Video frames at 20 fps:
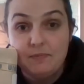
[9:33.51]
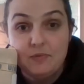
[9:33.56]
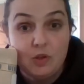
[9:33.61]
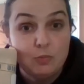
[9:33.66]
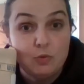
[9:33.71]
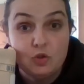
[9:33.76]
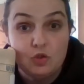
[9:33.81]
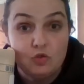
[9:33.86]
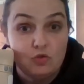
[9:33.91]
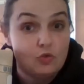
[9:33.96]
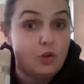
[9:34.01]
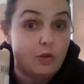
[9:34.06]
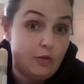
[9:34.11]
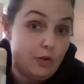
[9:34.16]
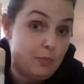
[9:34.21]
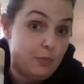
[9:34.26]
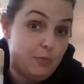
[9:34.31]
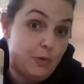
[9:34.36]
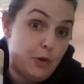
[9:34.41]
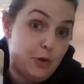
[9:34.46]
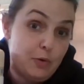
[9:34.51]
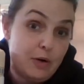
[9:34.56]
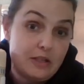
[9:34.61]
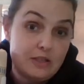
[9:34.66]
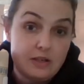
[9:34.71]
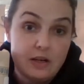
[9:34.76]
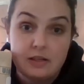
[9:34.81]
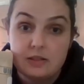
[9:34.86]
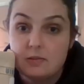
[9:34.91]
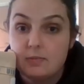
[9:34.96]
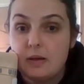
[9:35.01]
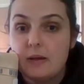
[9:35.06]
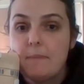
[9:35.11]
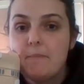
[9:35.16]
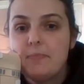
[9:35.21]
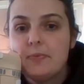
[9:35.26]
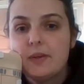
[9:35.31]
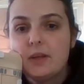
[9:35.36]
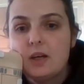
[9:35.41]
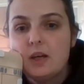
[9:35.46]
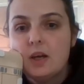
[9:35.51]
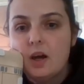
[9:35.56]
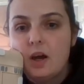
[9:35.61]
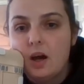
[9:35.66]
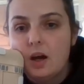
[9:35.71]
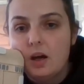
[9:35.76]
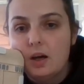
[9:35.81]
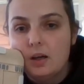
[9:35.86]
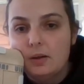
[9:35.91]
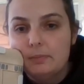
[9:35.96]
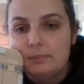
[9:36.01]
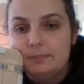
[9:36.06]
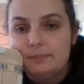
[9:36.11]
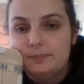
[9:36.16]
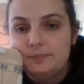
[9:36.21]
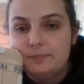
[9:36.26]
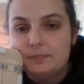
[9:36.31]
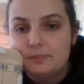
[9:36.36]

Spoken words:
So I've just got the threads next to me.